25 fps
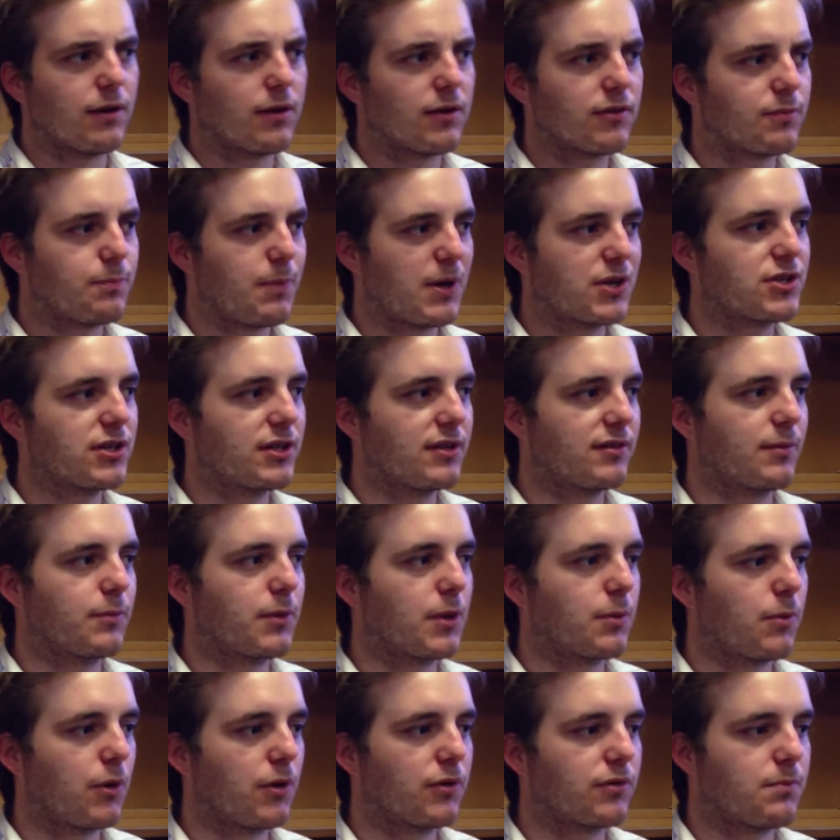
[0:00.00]
especially some of
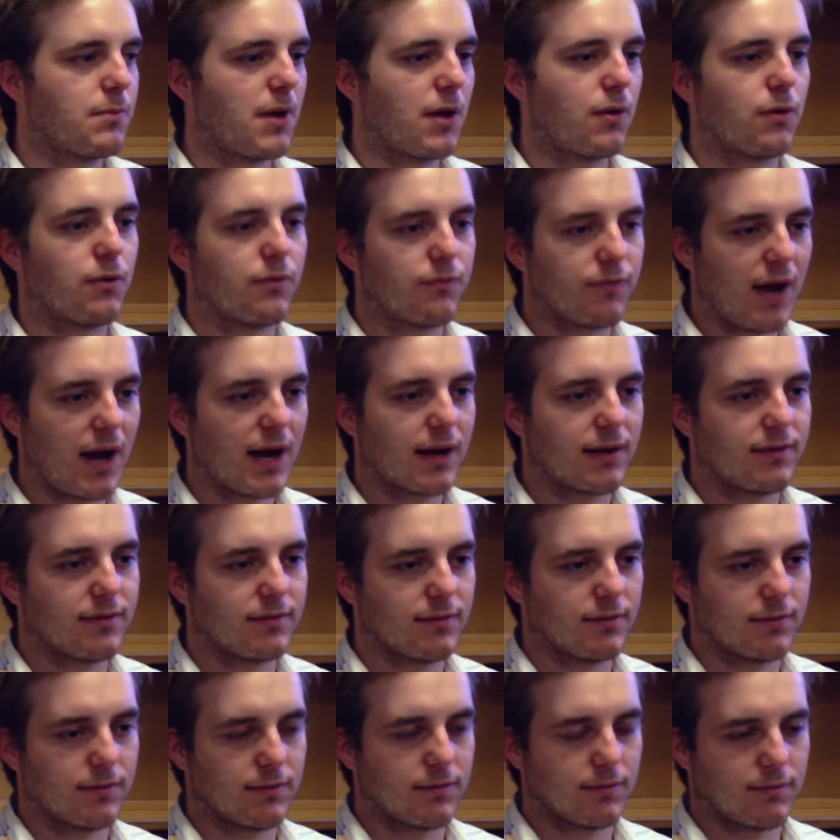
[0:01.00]
the most matter-of-fact
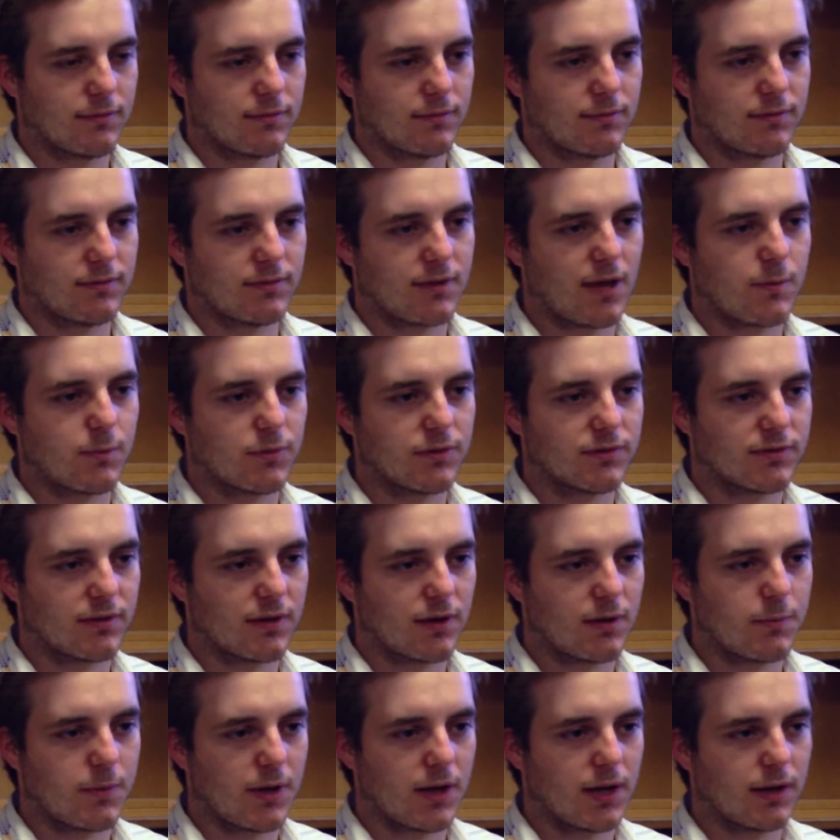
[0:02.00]
statements that I
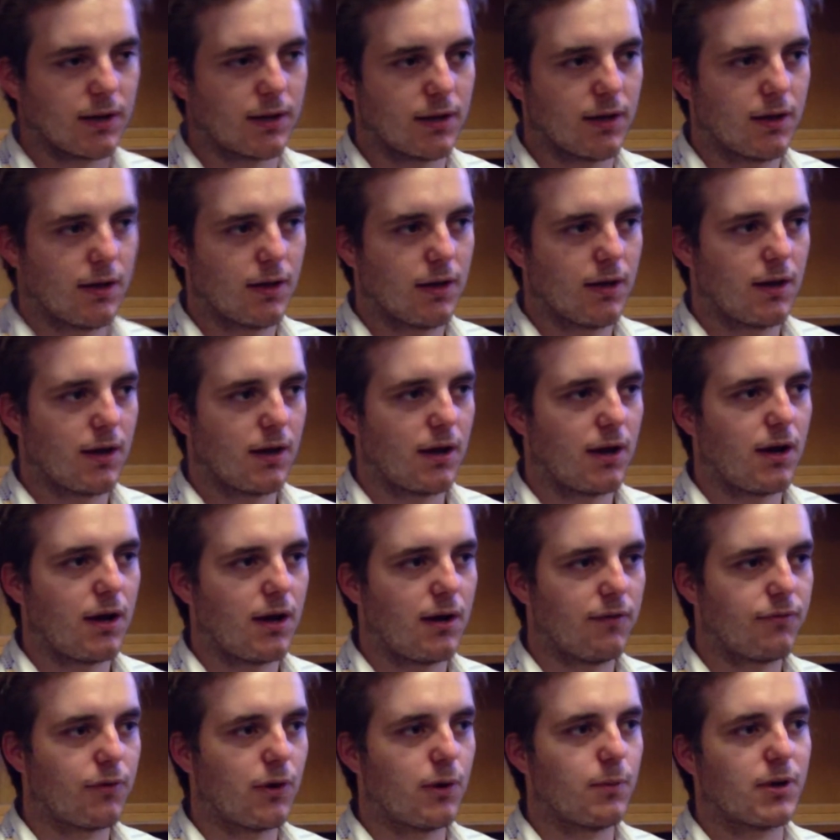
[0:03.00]
make are
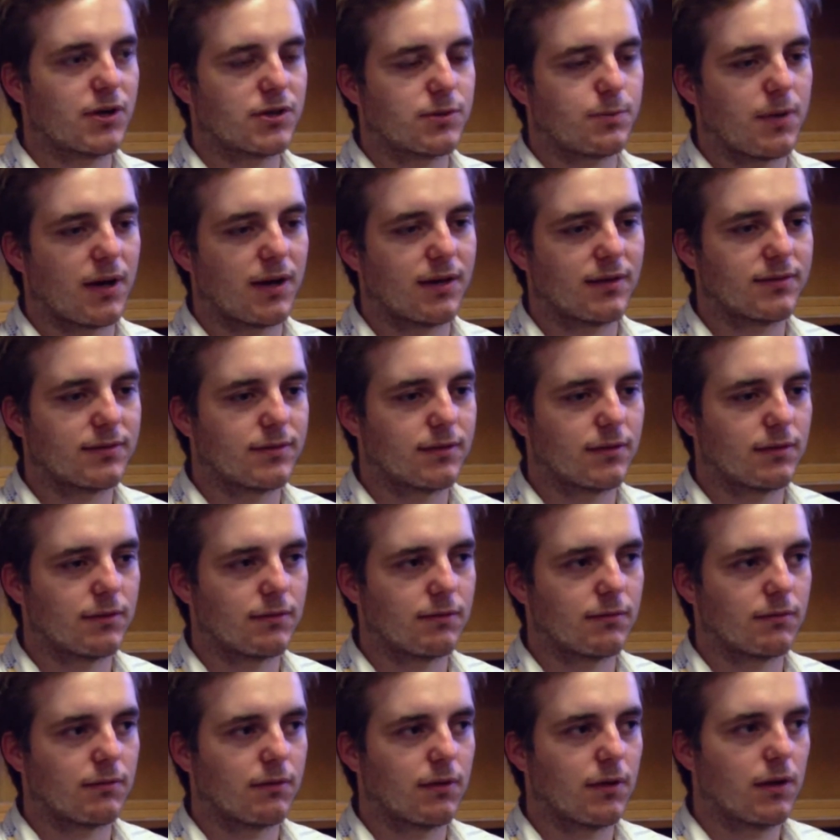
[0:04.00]
very much based
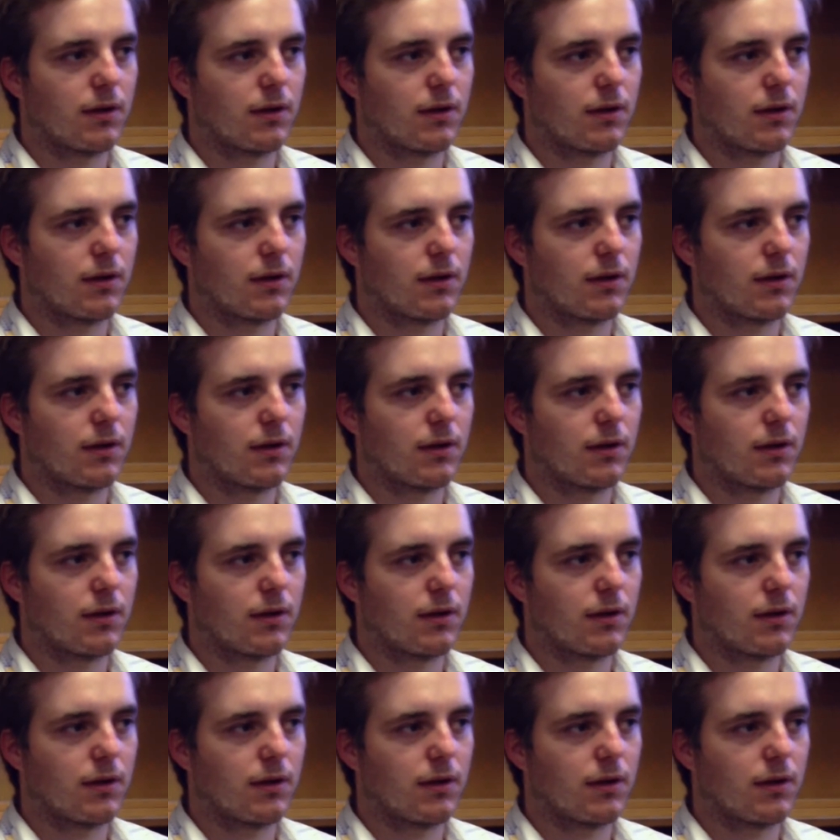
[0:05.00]
in